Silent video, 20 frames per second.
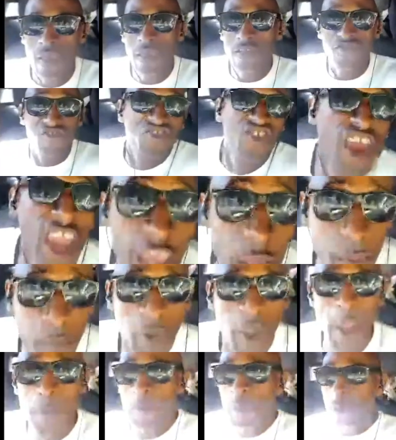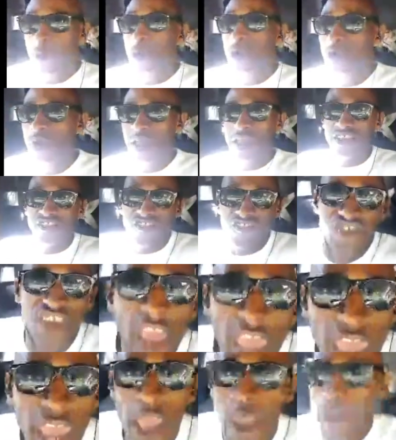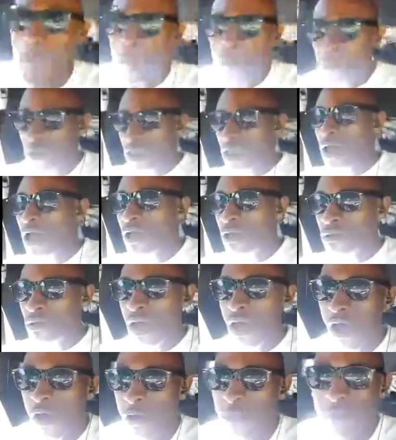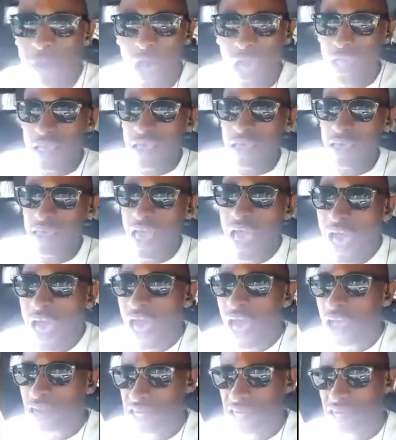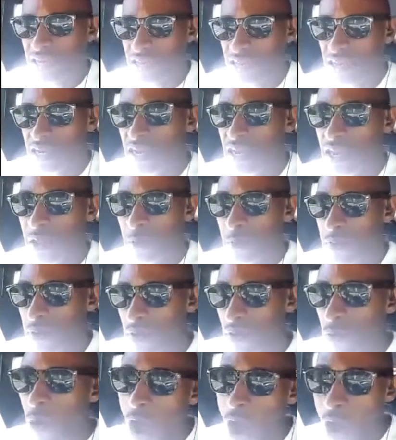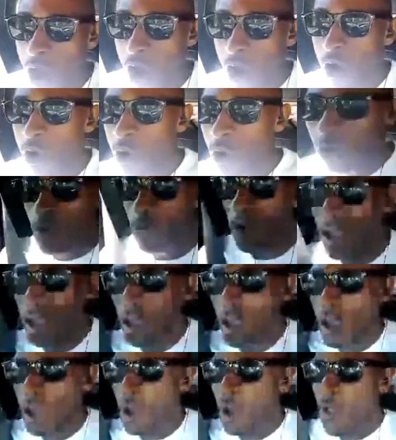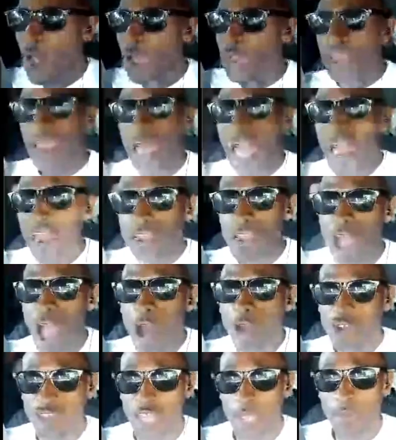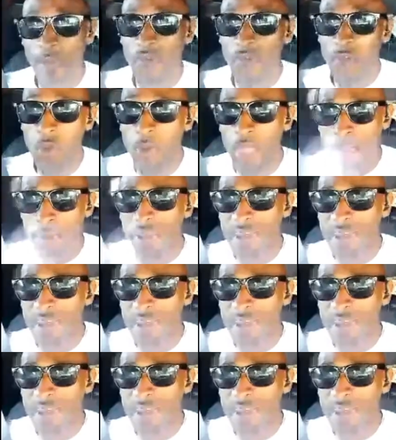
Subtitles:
It's cheap, people. It's cheap. Oh my gosh, it's cheap. Woo! Now, I know some of you may